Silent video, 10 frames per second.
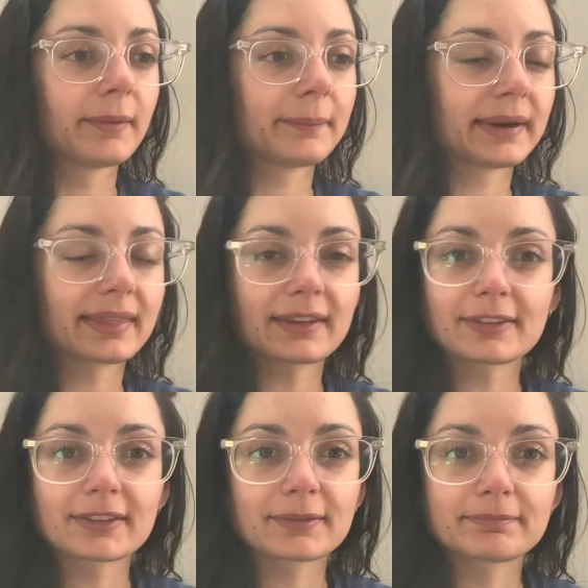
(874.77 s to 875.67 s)
but
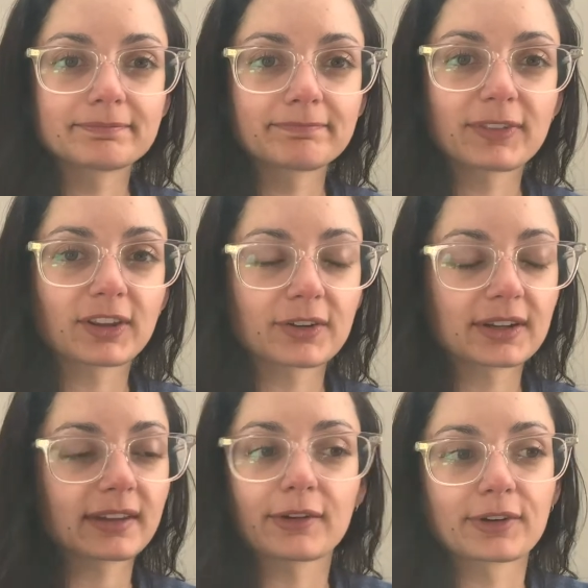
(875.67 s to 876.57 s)
this
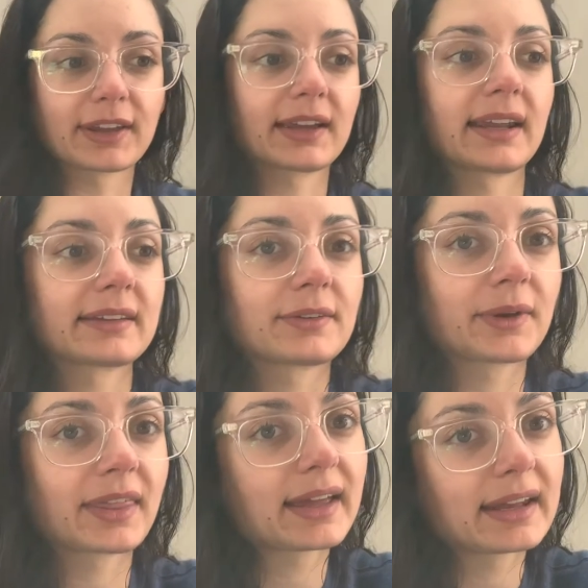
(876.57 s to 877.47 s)
series I really connected
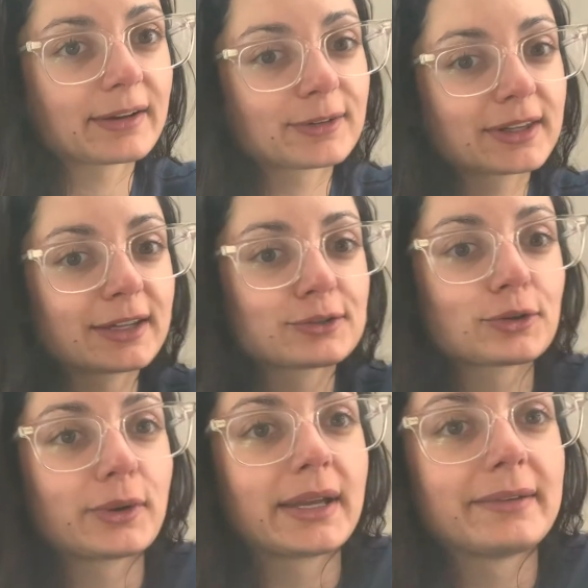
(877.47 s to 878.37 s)
with and I really enjoy.